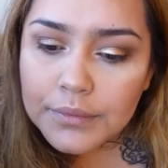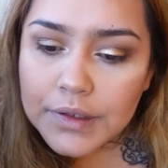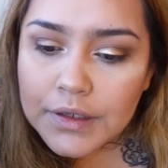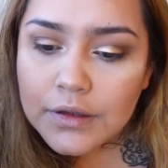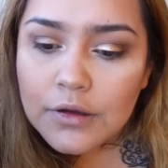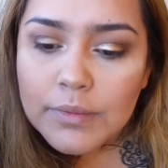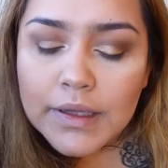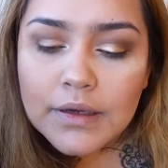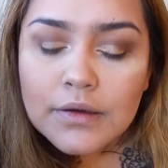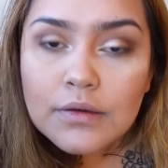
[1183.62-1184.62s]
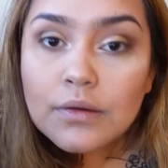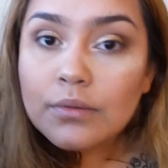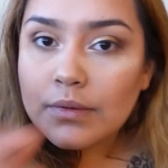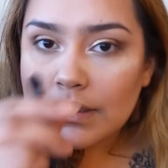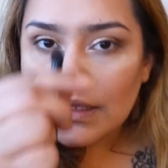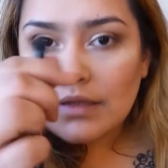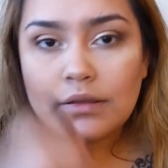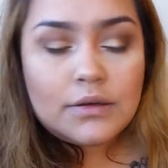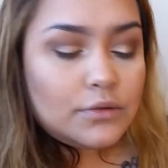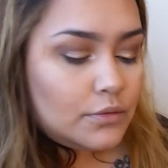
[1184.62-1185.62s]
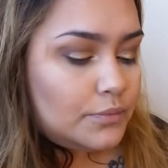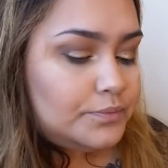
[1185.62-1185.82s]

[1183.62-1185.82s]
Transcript: You need to go back in with that little